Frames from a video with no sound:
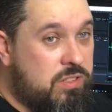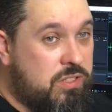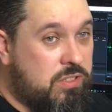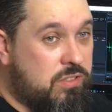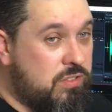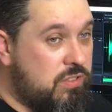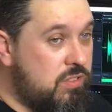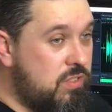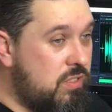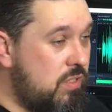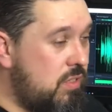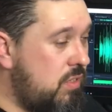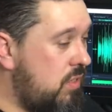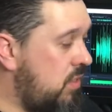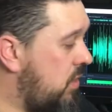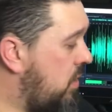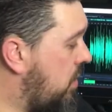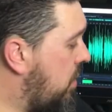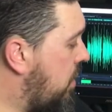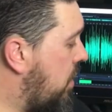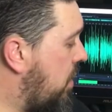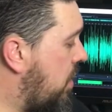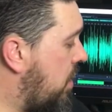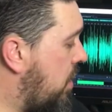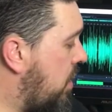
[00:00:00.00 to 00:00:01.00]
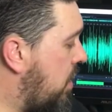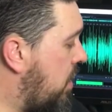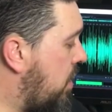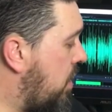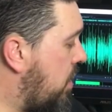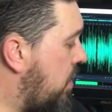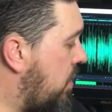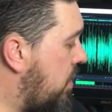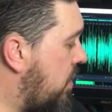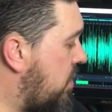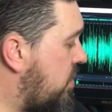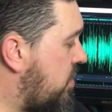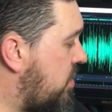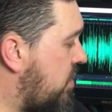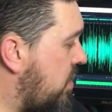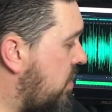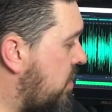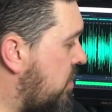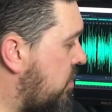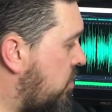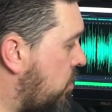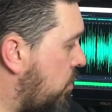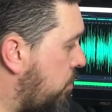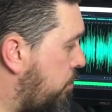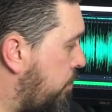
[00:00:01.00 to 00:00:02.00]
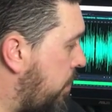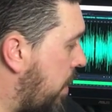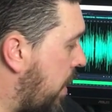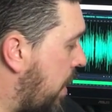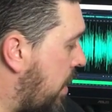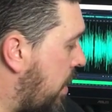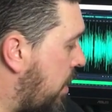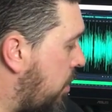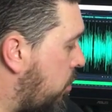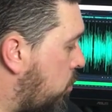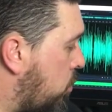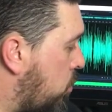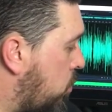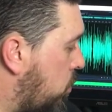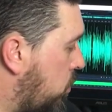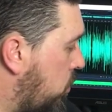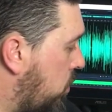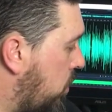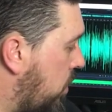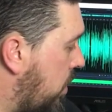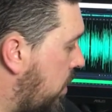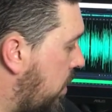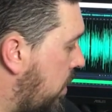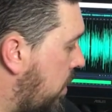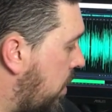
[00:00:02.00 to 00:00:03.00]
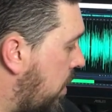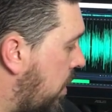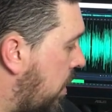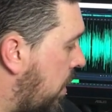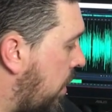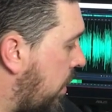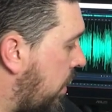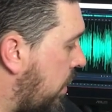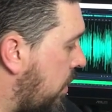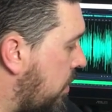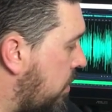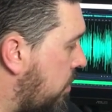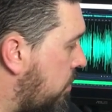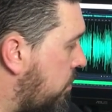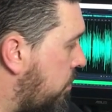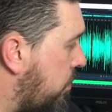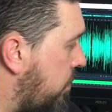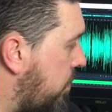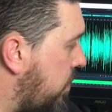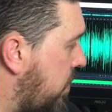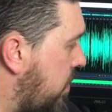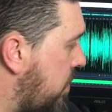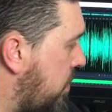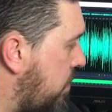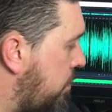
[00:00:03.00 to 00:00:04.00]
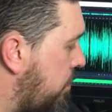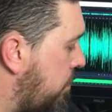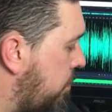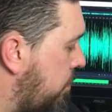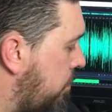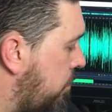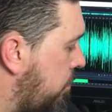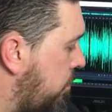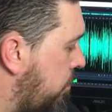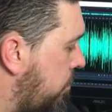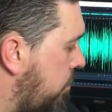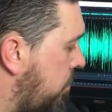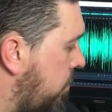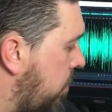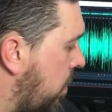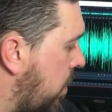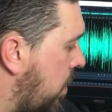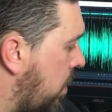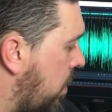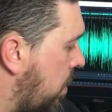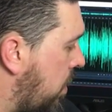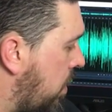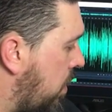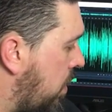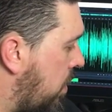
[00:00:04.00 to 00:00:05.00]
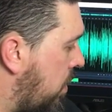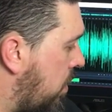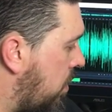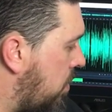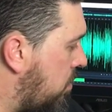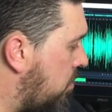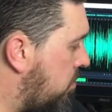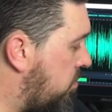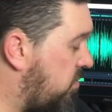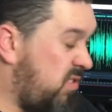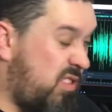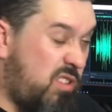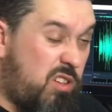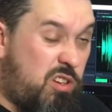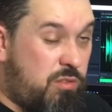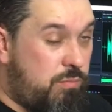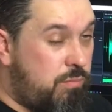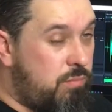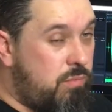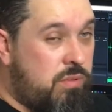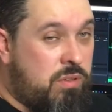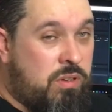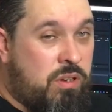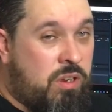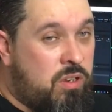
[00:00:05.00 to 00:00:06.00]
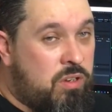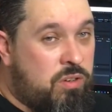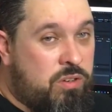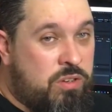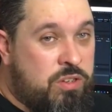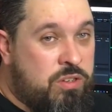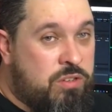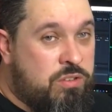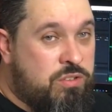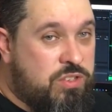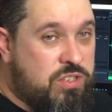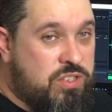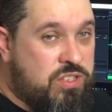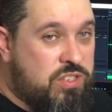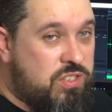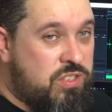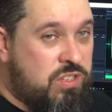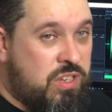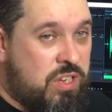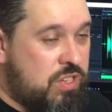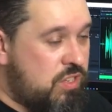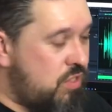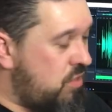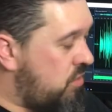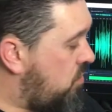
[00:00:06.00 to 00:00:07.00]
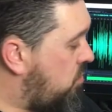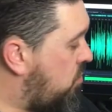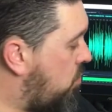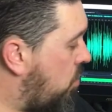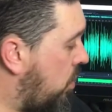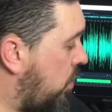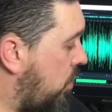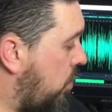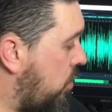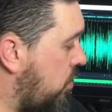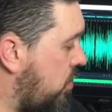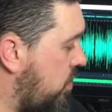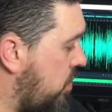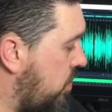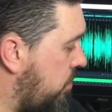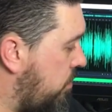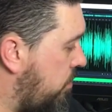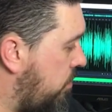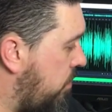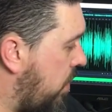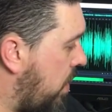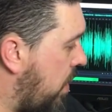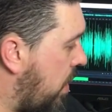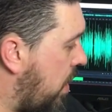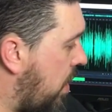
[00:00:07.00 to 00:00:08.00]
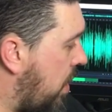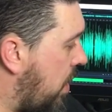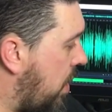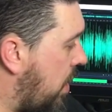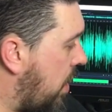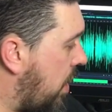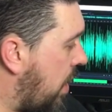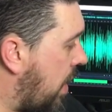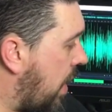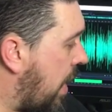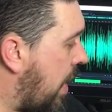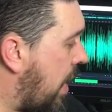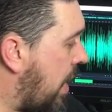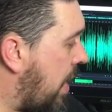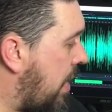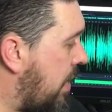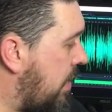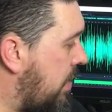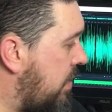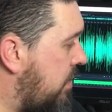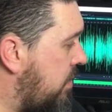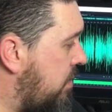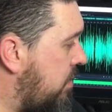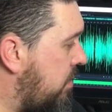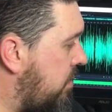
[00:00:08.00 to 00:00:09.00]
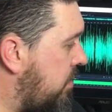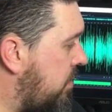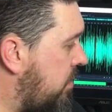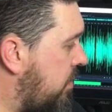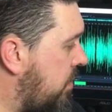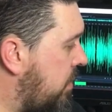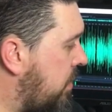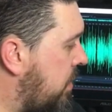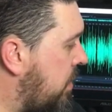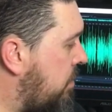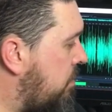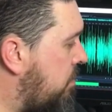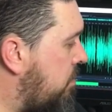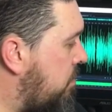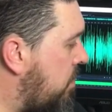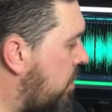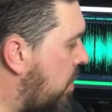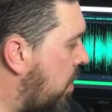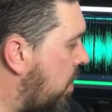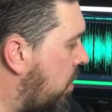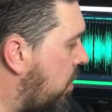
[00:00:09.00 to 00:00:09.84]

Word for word: Tilt. This is not bad at all. I can live with it for long uses, it's quite good. And the